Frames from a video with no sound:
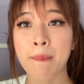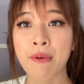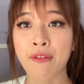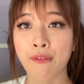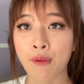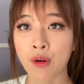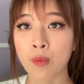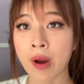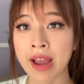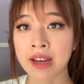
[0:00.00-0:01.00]
before
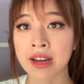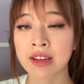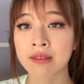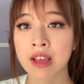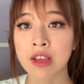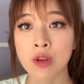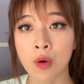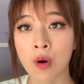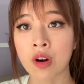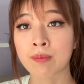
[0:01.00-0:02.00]
writing
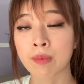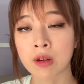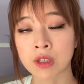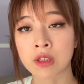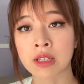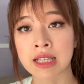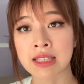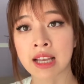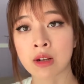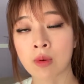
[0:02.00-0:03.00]
your personal
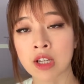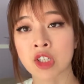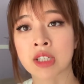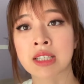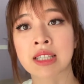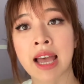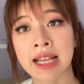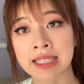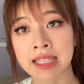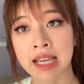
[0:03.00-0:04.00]
insight questions
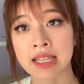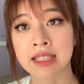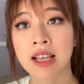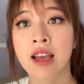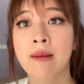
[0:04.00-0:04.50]
essays.